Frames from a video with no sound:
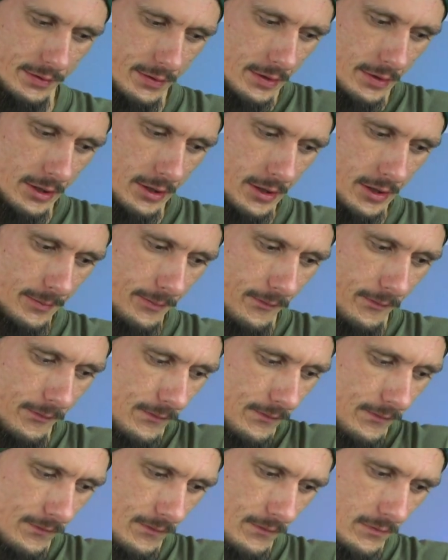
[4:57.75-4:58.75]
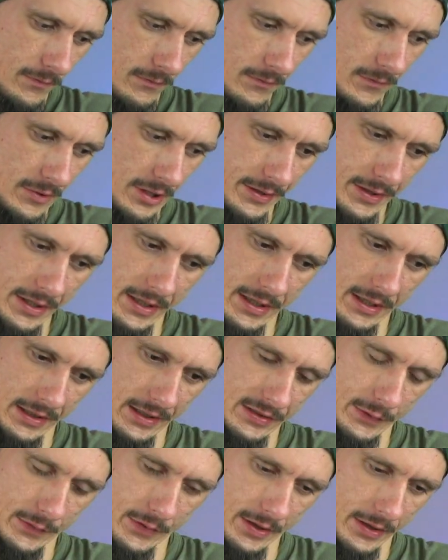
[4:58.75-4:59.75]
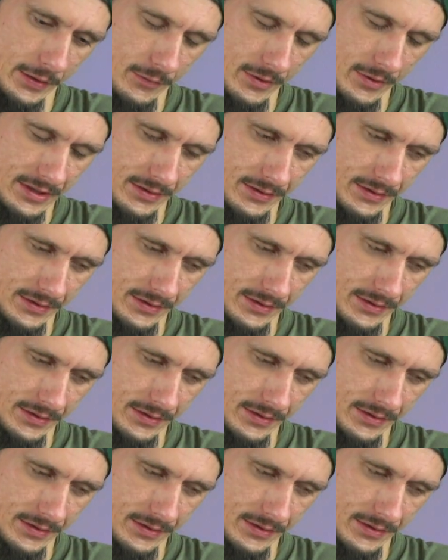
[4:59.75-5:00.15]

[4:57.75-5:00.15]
And And yeah, so for that reason,